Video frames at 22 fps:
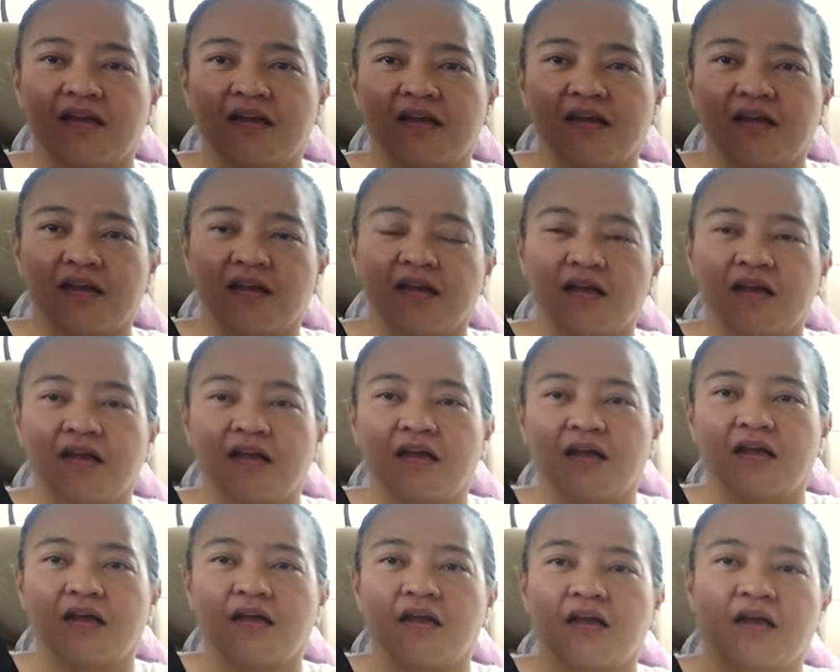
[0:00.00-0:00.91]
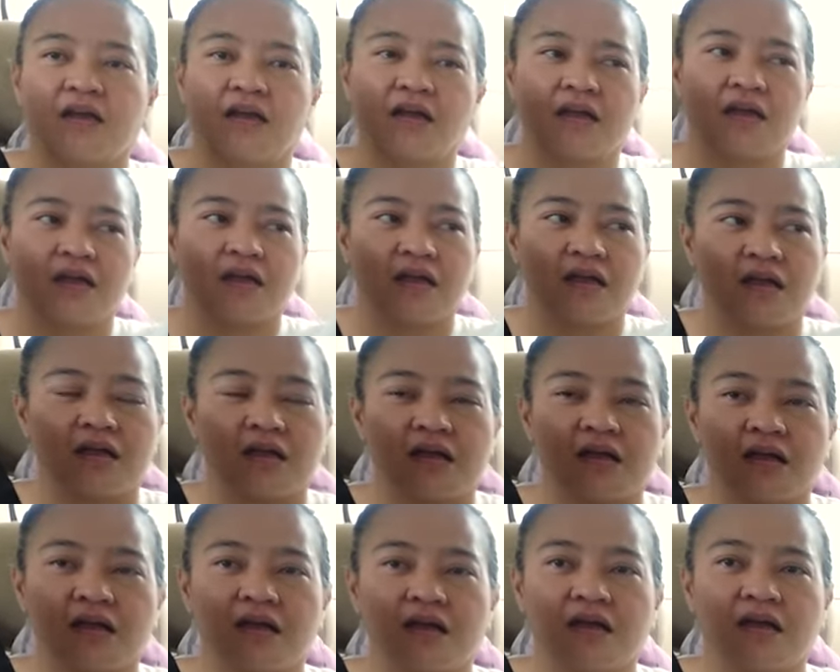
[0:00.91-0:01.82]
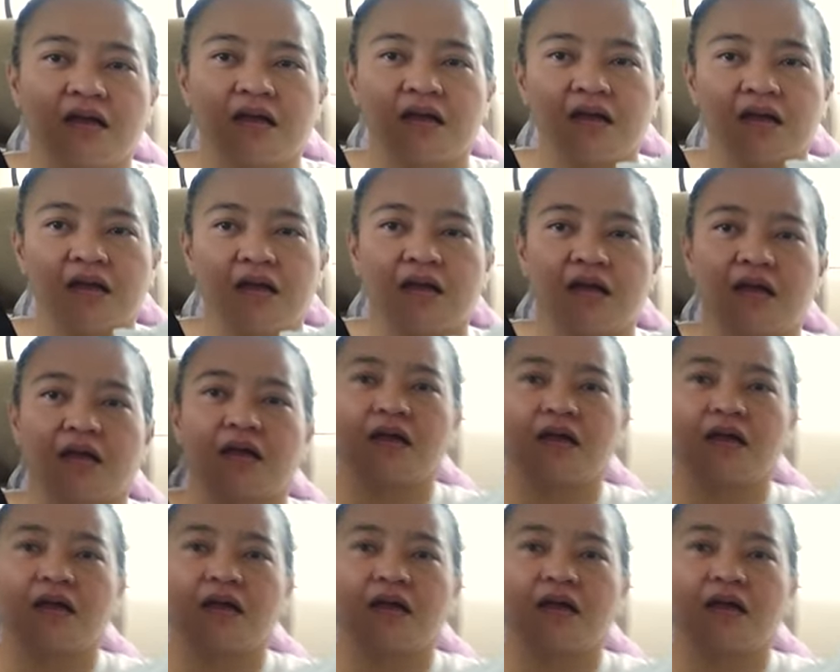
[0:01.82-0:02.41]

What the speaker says: (silent)